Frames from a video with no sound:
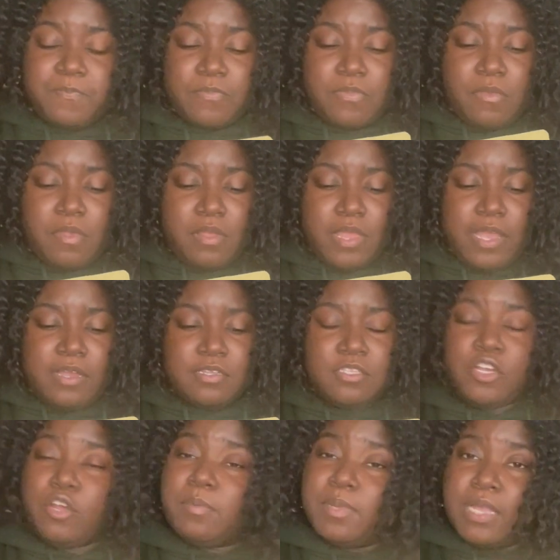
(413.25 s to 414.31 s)
like a
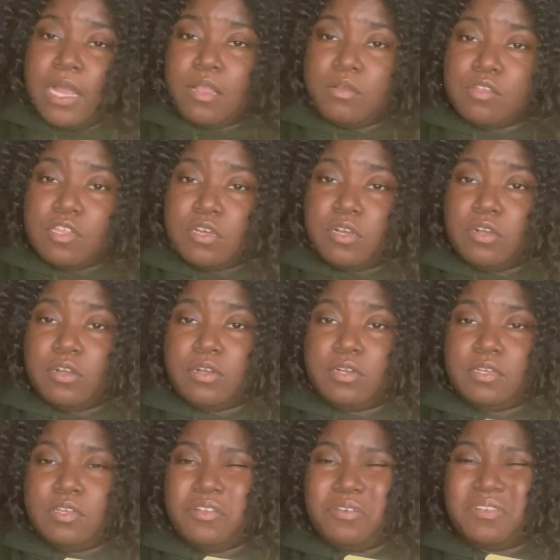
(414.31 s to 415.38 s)
turbinado sugar,
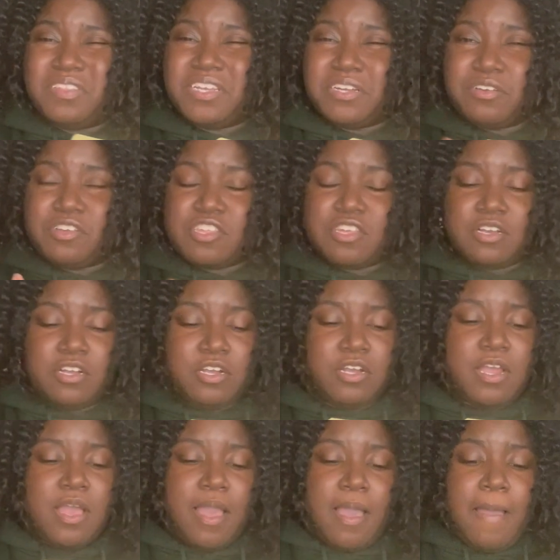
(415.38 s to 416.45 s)
you know, a thicker sugar.
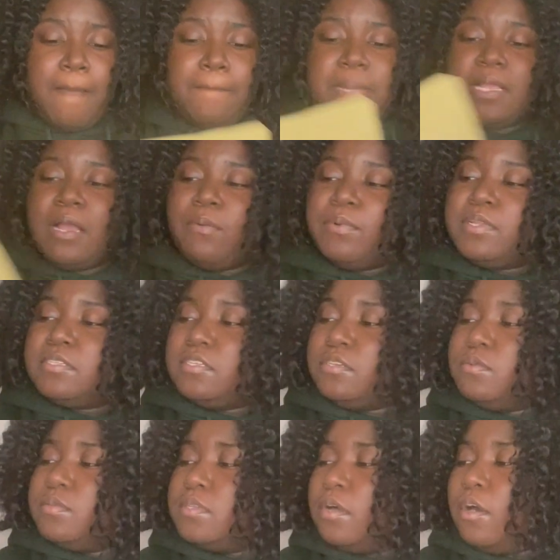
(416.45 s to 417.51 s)
But I wanted to
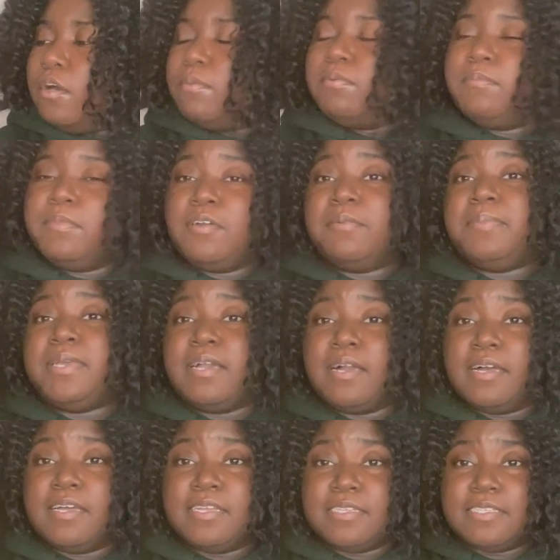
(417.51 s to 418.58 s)
use jojoba meal
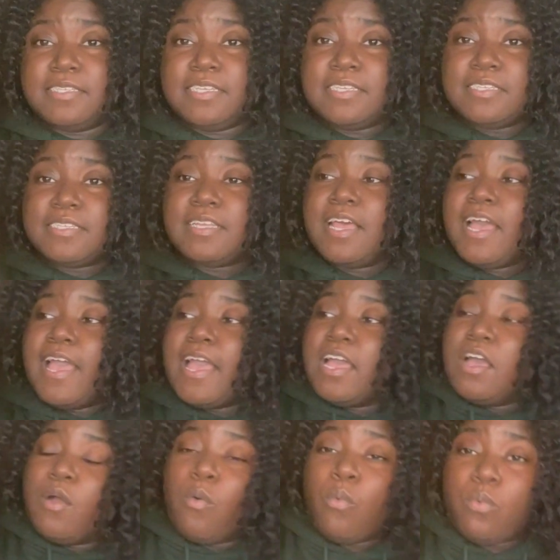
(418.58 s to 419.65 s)
because this,
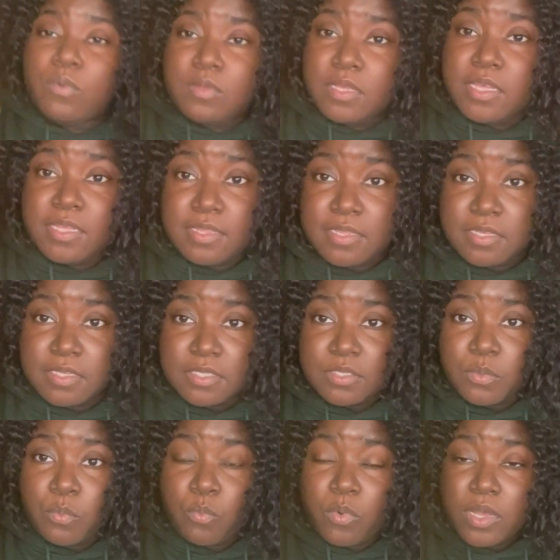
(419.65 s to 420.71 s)
get this,
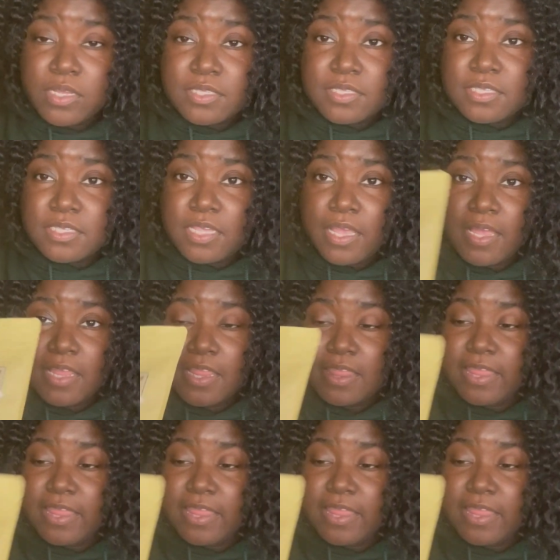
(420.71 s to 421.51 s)
once they